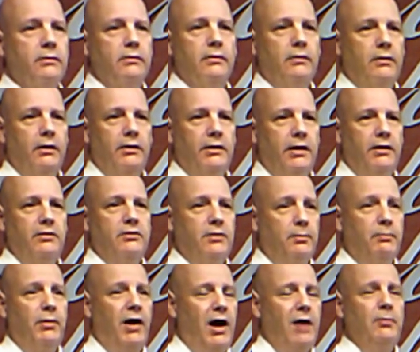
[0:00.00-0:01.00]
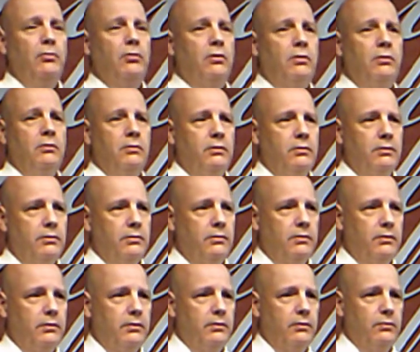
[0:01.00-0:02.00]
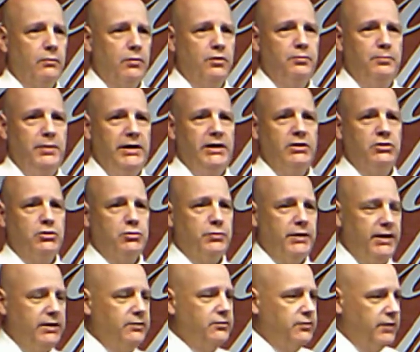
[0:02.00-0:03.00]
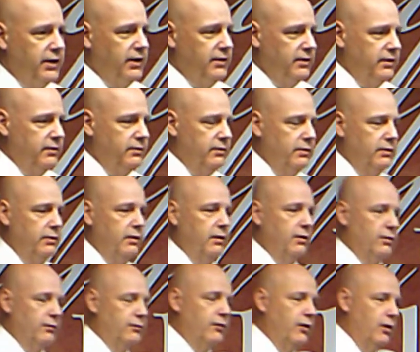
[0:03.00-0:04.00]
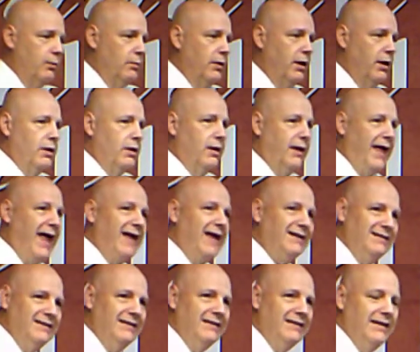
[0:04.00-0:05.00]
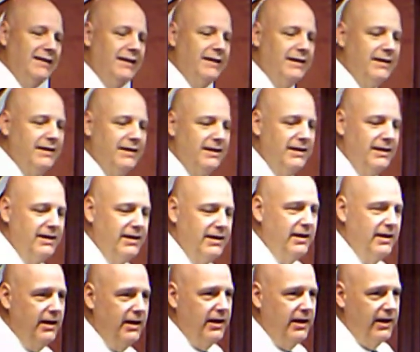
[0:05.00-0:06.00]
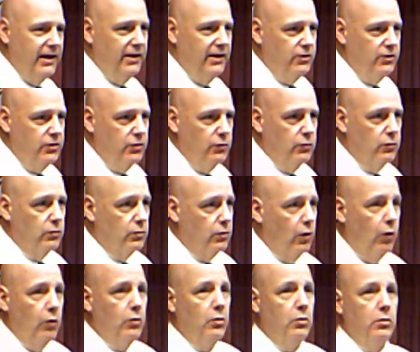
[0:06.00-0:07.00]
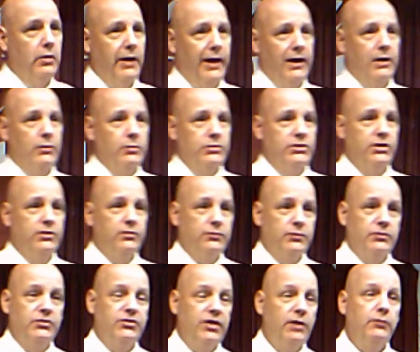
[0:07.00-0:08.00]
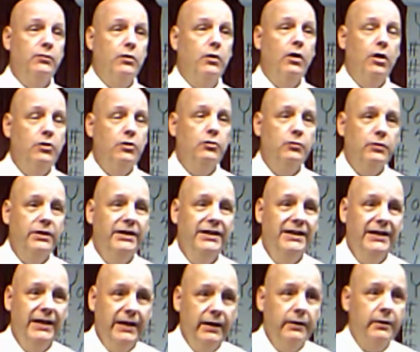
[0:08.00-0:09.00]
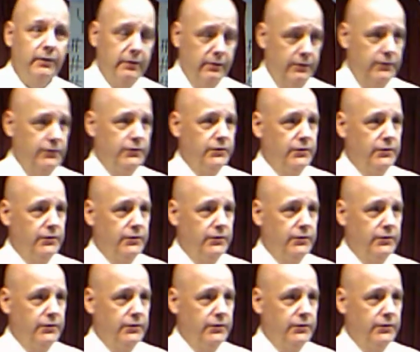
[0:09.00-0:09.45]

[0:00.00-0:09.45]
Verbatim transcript: Okay, the Bible was being translated from Latin into local languages for several hundred years